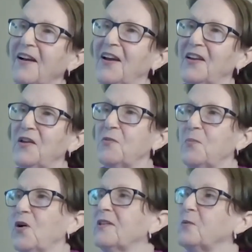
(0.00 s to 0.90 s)
it's
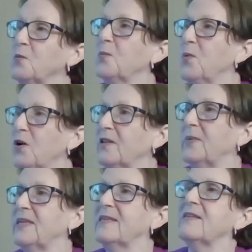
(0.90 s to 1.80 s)
part of the
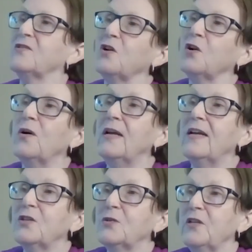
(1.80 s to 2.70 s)
business. So
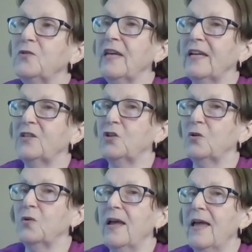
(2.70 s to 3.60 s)
I do that
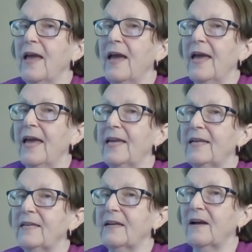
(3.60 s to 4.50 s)
too.
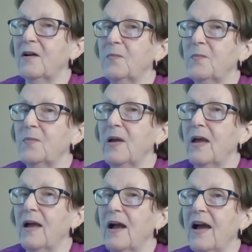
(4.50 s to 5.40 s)
And
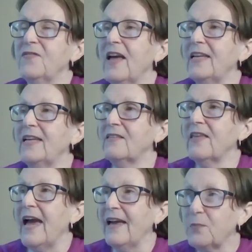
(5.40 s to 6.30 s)
I've liked
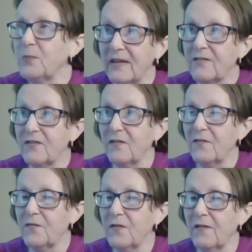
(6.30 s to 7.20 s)
the aspects
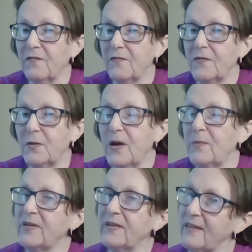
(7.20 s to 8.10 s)
of
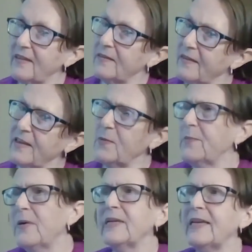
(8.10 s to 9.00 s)
the things about
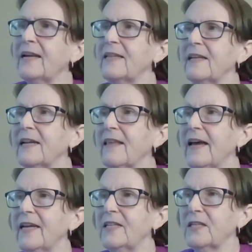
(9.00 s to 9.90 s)
public accounting that I
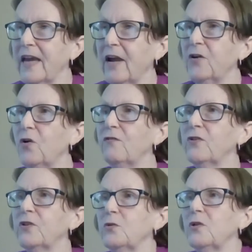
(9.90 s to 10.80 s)
like to carry over
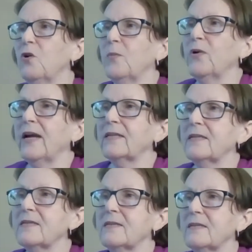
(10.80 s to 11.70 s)
into a law
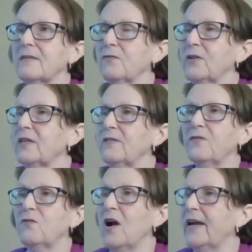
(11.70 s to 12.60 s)
practice. Really
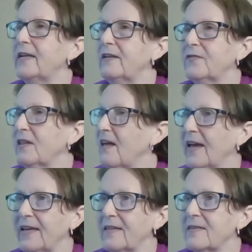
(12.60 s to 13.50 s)
variety of
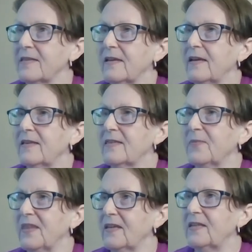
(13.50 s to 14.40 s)
clients,
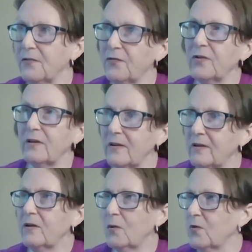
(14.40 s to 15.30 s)
something different
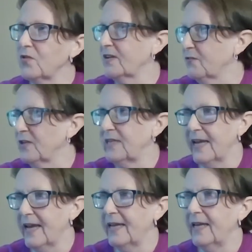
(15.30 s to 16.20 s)
almost every
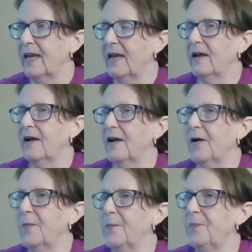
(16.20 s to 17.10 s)
day.
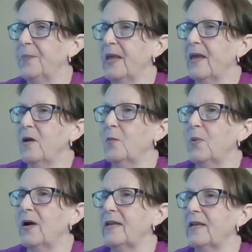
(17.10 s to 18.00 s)

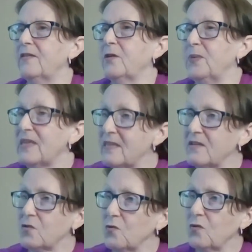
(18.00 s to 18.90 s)
But the
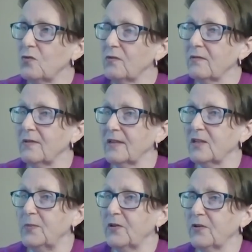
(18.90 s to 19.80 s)
business school
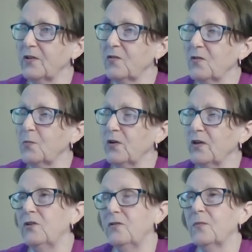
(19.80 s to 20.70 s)
experience is
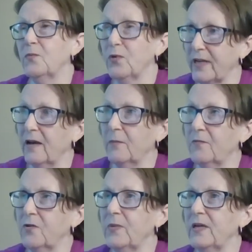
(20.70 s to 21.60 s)
pretty
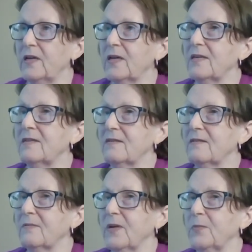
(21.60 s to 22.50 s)
helpful, because
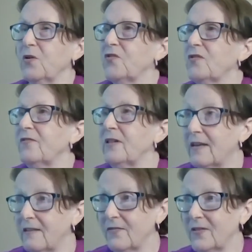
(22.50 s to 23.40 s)
my personal
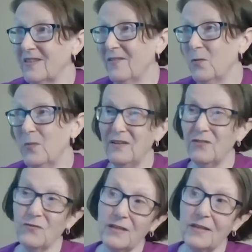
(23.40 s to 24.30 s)
philosophy is everybody's
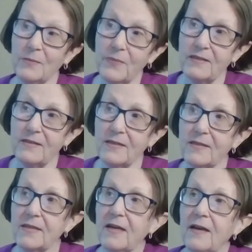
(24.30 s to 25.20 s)
really in business.
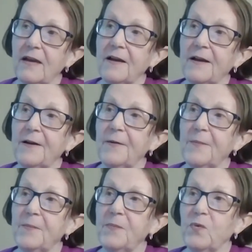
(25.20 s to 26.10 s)

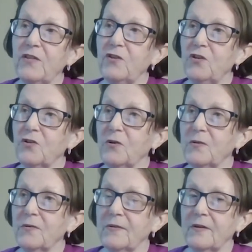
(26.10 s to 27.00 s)
Whether
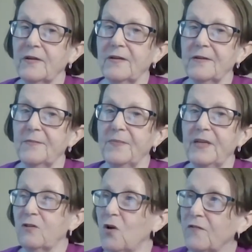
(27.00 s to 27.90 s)
you're in
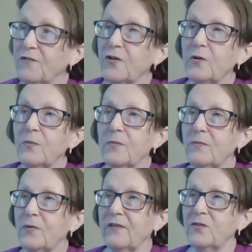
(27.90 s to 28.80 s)
a law firm,
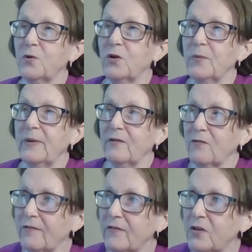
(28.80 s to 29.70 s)
you have to worry about
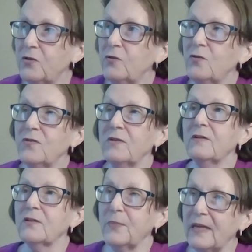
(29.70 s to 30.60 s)
revenues and
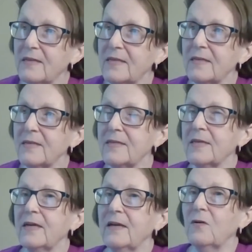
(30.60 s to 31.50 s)
expenses,
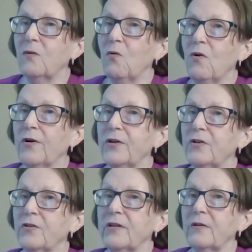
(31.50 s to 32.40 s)
or
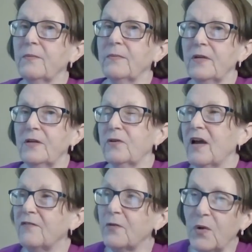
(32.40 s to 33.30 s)
you're in a
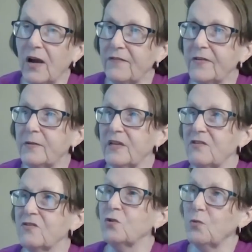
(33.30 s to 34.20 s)
not-for-profit. My
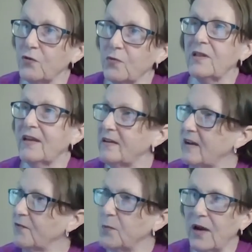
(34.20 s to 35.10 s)
sister works with a lot of
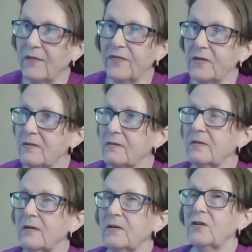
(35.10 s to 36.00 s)
not-for-profits.
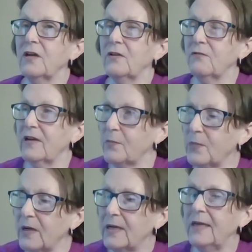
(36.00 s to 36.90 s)
You got to raise
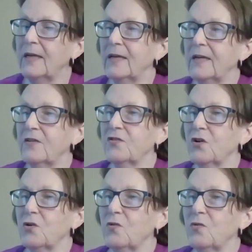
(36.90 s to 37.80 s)
money.
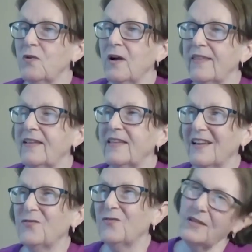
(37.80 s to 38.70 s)
So I think
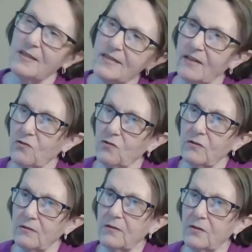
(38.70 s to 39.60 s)
that's really
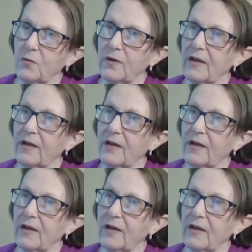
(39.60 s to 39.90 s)
essential to